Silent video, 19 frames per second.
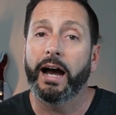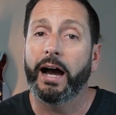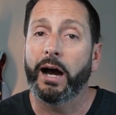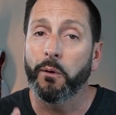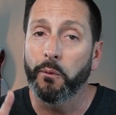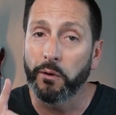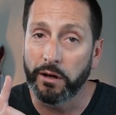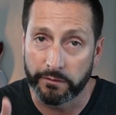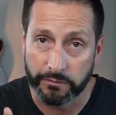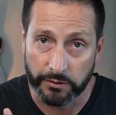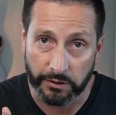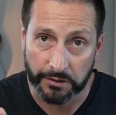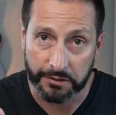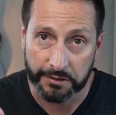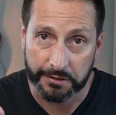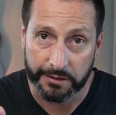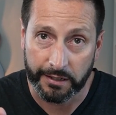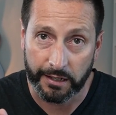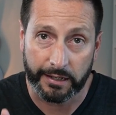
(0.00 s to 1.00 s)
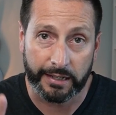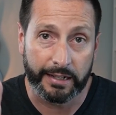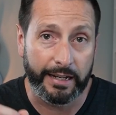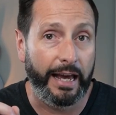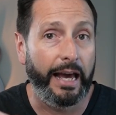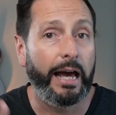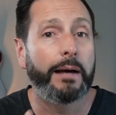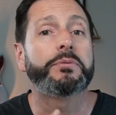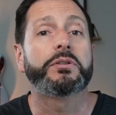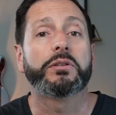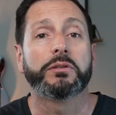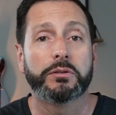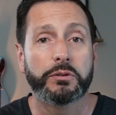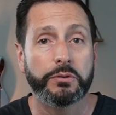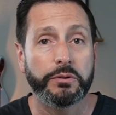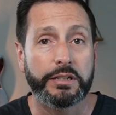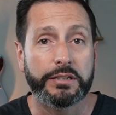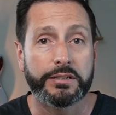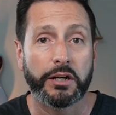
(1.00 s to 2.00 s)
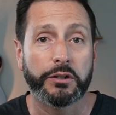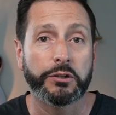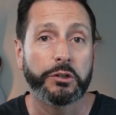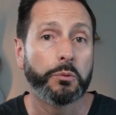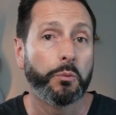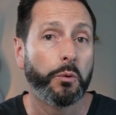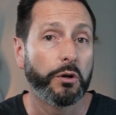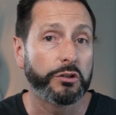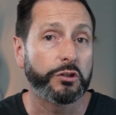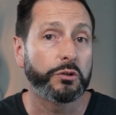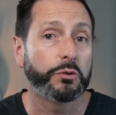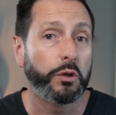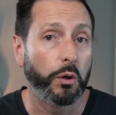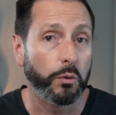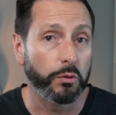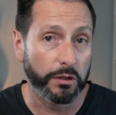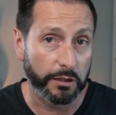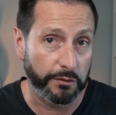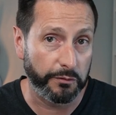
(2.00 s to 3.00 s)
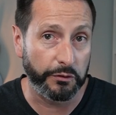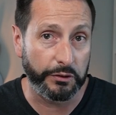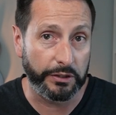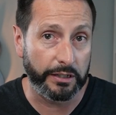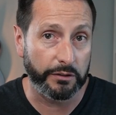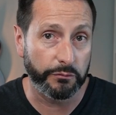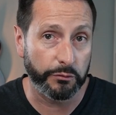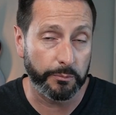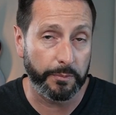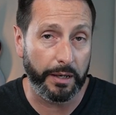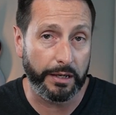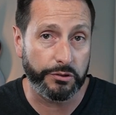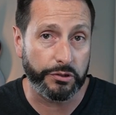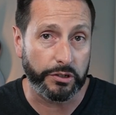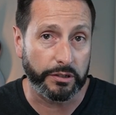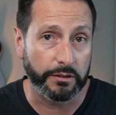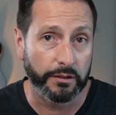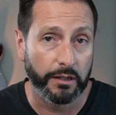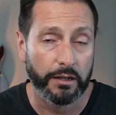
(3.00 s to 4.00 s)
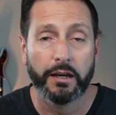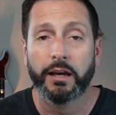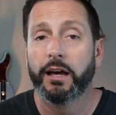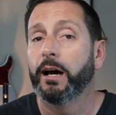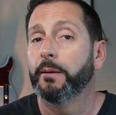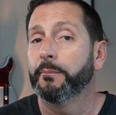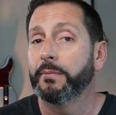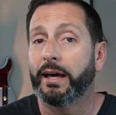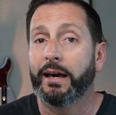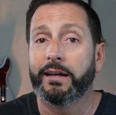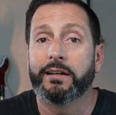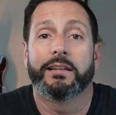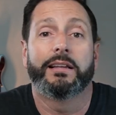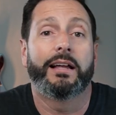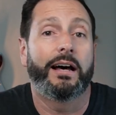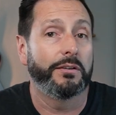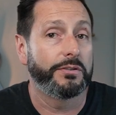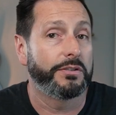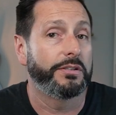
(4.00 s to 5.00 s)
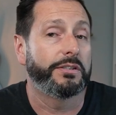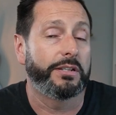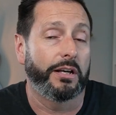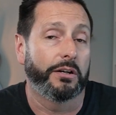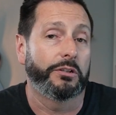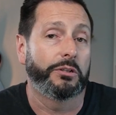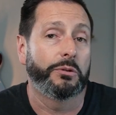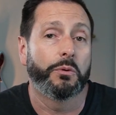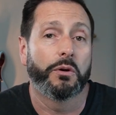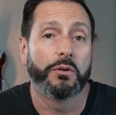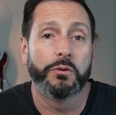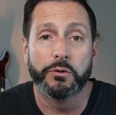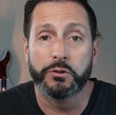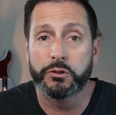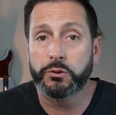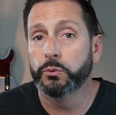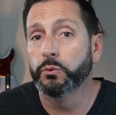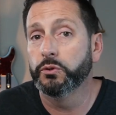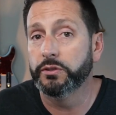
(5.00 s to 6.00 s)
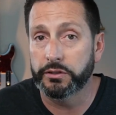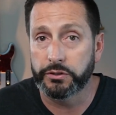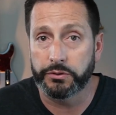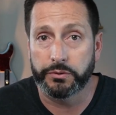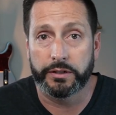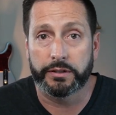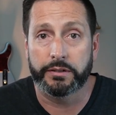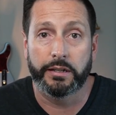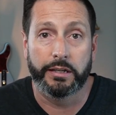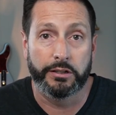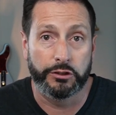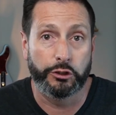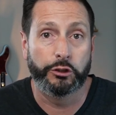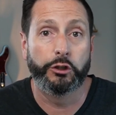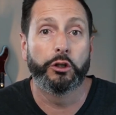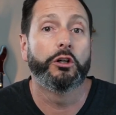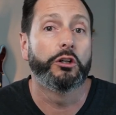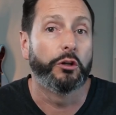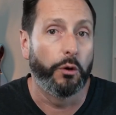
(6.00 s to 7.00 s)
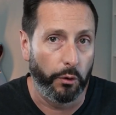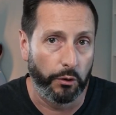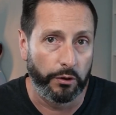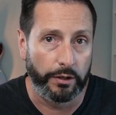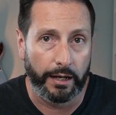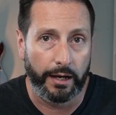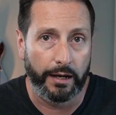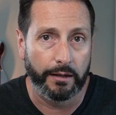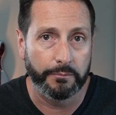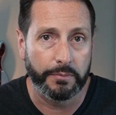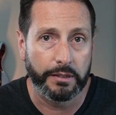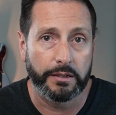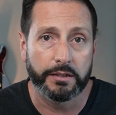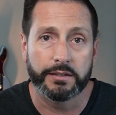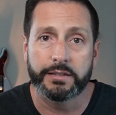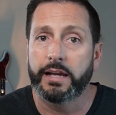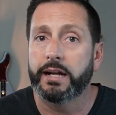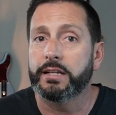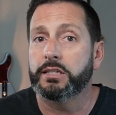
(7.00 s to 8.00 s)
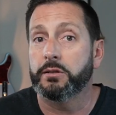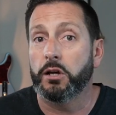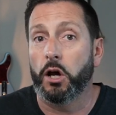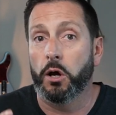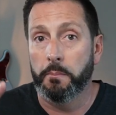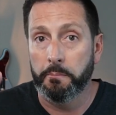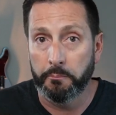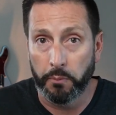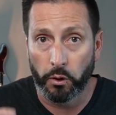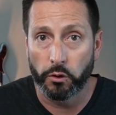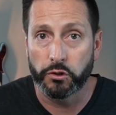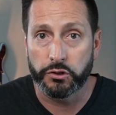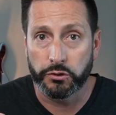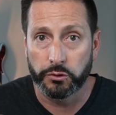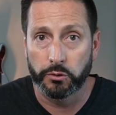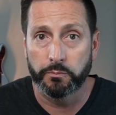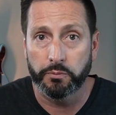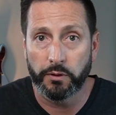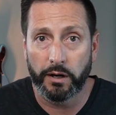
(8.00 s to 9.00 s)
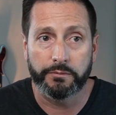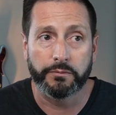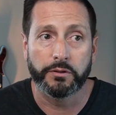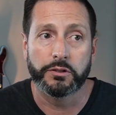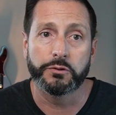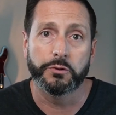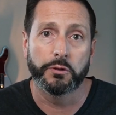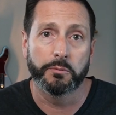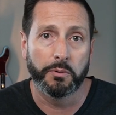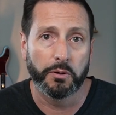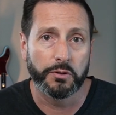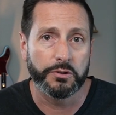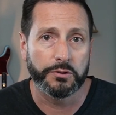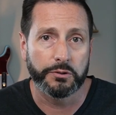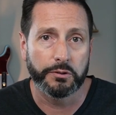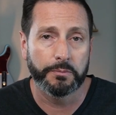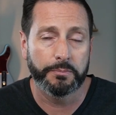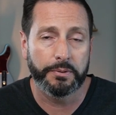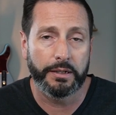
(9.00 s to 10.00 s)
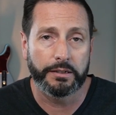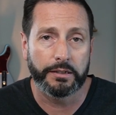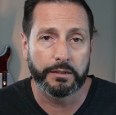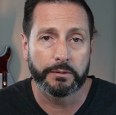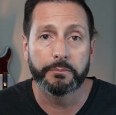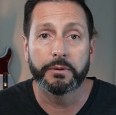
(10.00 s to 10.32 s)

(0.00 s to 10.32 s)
However, I can absolutely tell you where to go look for the information. I'm not allowed to tell you whether a school district is good or not, because that's a personal preference or a personal opinion,